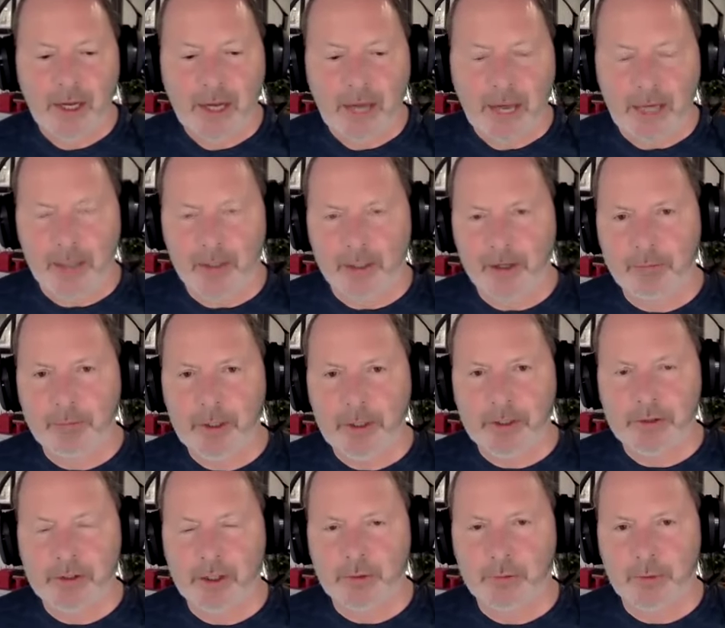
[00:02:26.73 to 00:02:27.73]
And it left me in a
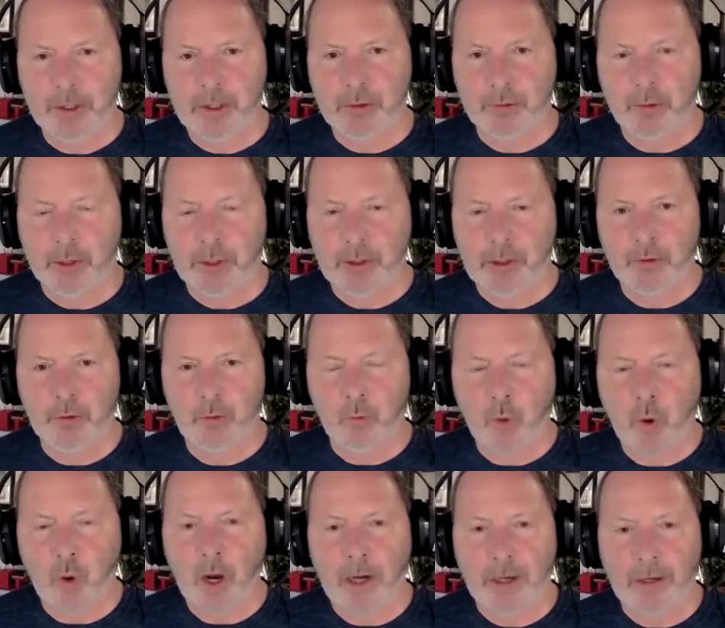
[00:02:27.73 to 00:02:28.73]
situation where I couldn't
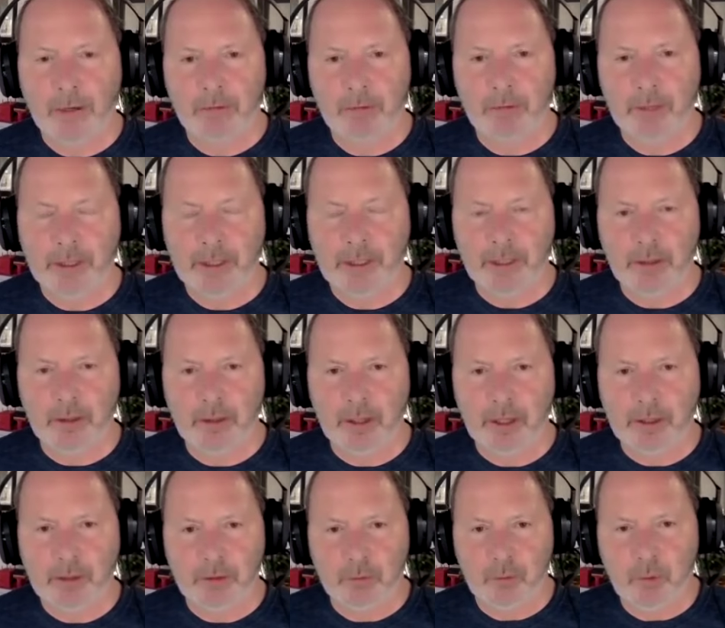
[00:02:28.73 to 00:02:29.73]
walk. Like I
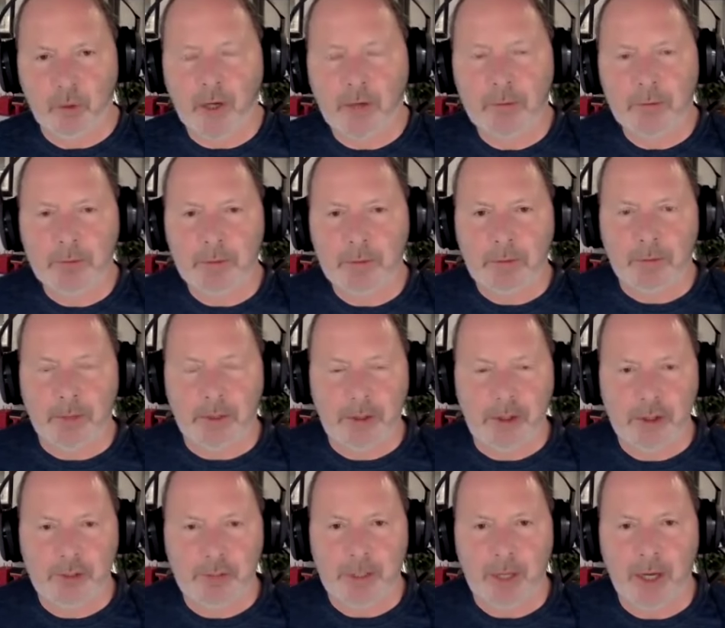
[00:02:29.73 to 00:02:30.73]
could walk with my
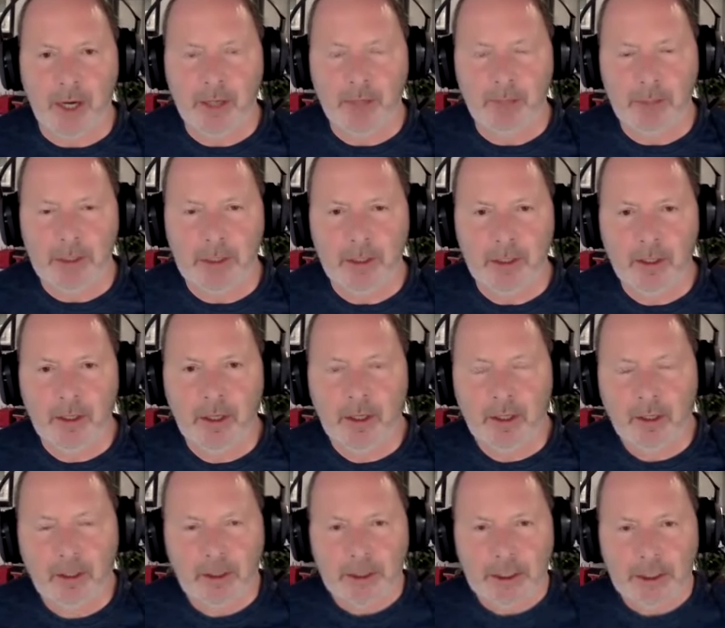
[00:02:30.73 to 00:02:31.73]
crutches behind me,
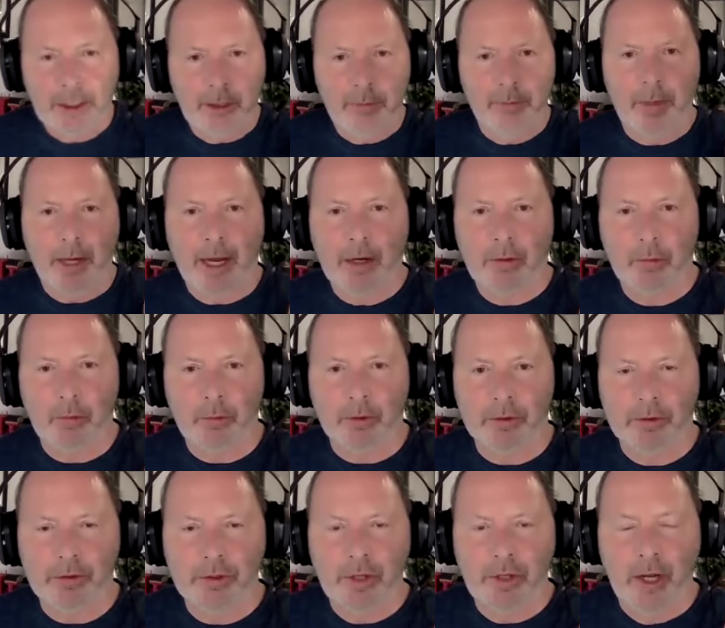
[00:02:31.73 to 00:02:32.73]
leaning
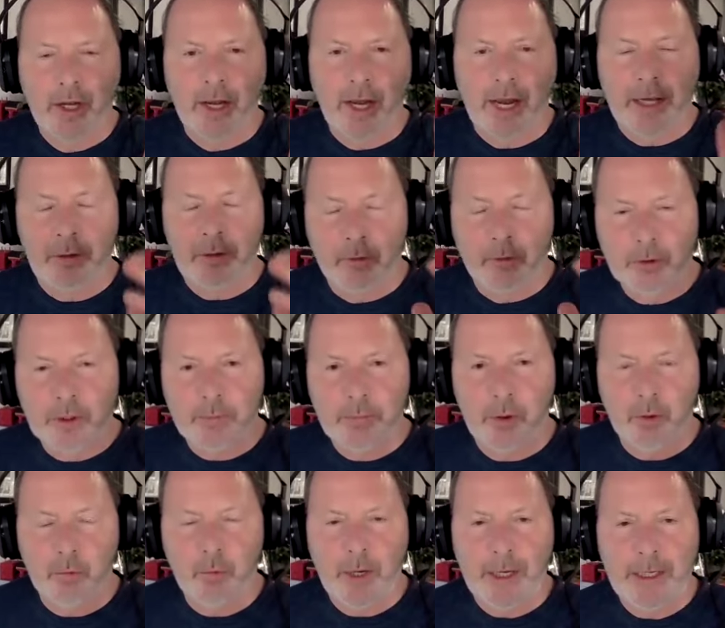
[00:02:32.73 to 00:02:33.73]
backwards, and only
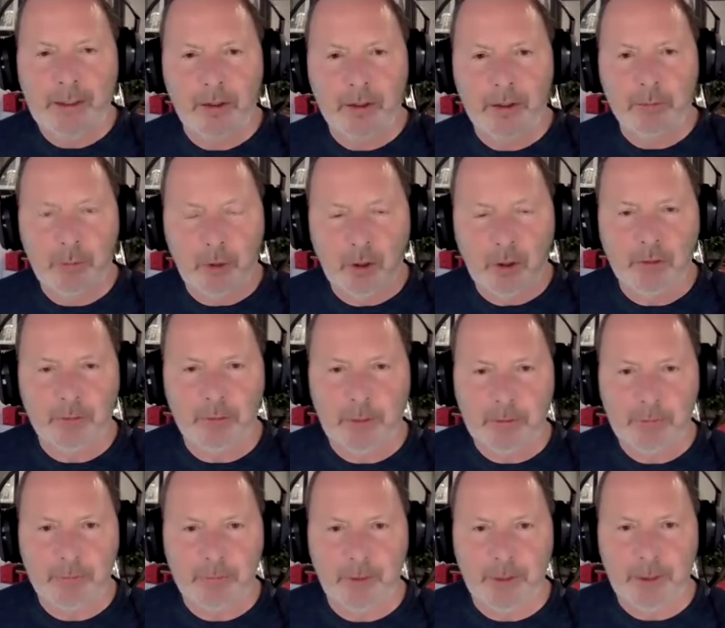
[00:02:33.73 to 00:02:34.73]
put weight on the ball of my
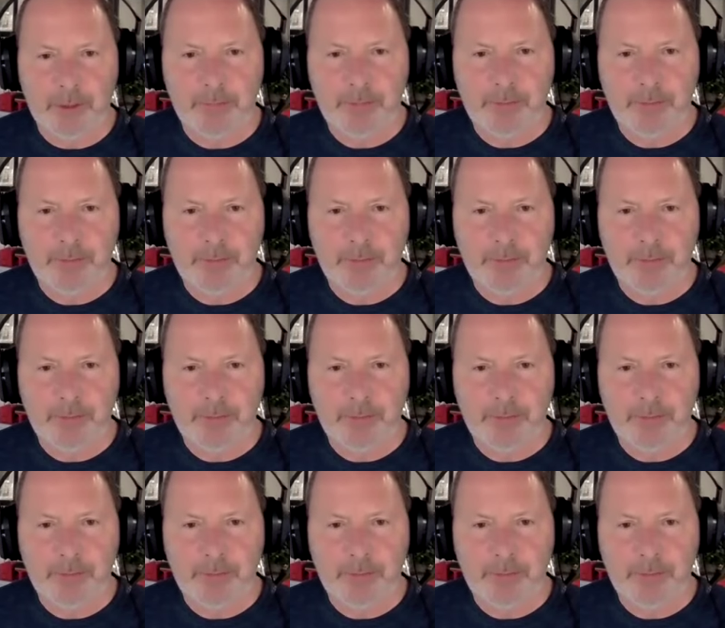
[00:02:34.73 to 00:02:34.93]
foot.